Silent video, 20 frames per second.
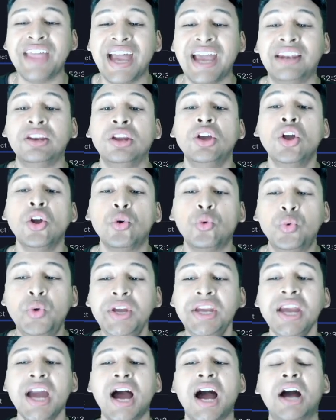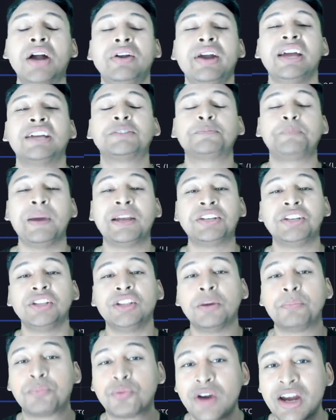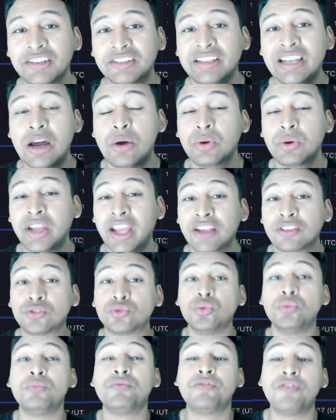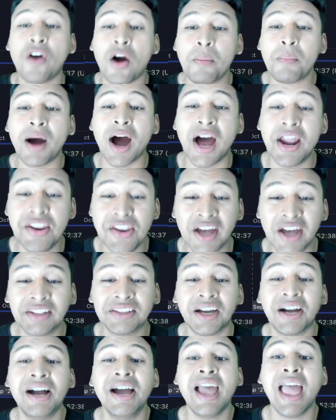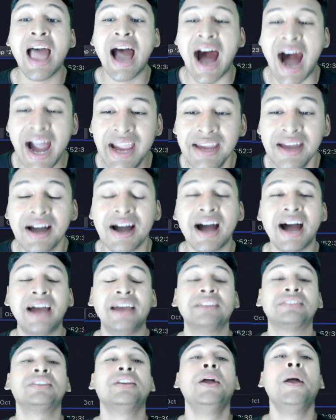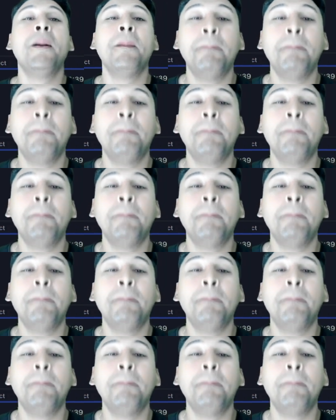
then we are expecting the price in our case to form another higher highs